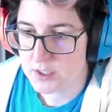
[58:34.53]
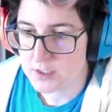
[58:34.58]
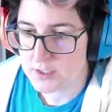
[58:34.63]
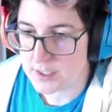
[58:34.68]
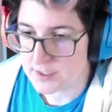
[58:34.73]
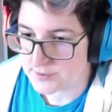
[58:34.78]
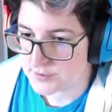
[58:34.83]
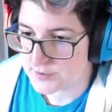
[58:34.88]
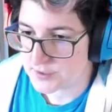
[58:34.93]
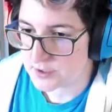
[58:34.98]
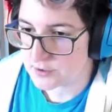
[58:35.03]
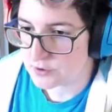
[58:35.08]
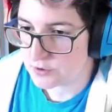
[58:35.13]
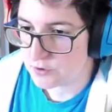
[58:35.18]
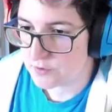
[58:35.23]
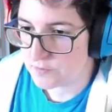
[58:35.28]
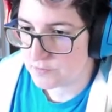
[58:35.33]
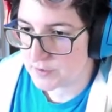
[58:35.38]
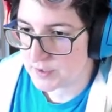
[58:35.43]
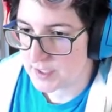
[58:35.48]
Yes, I'll
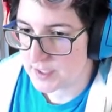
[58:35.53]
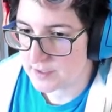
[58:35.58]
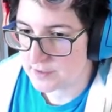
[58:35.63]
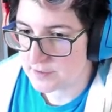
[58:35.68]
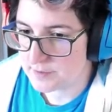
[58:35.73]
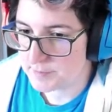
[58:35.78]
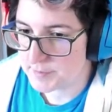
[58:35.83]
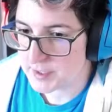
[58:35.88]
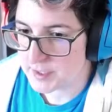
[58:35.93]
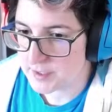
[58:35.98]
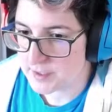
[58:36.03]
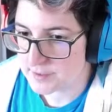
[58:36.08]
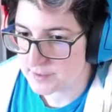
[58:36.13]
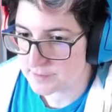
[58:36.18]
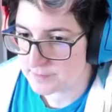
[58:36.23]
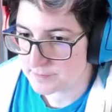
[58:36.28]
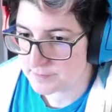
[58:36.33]
go over that in the beginning.